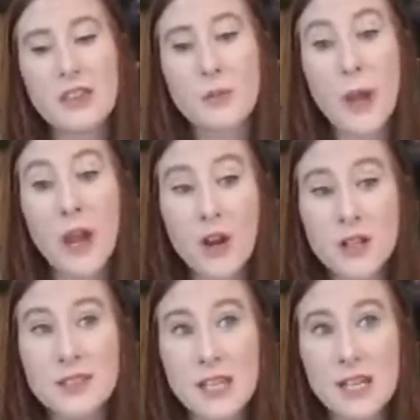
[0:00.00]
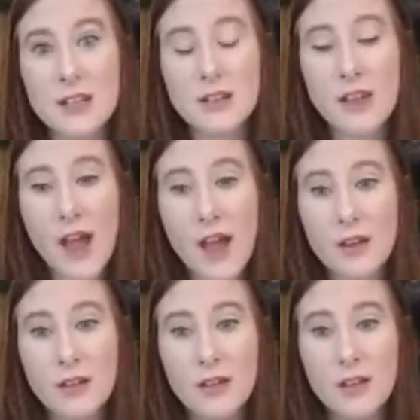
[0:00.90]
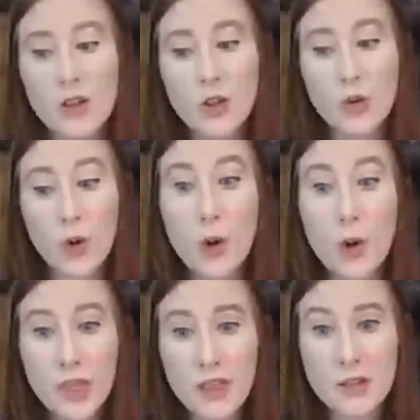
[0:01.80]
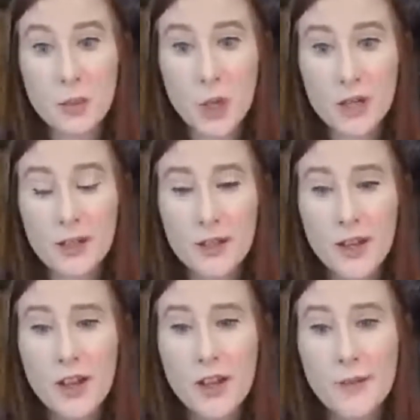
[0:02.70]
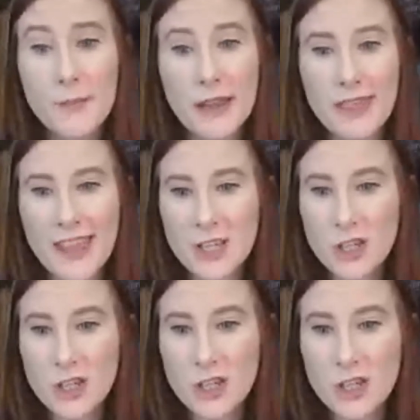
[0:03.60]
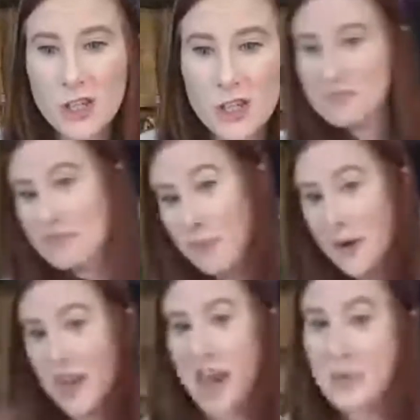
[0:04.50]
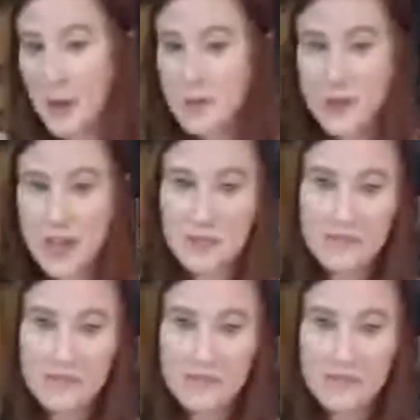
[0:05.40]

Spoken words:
parents needed that growth in the book. But they just went from point A to point B.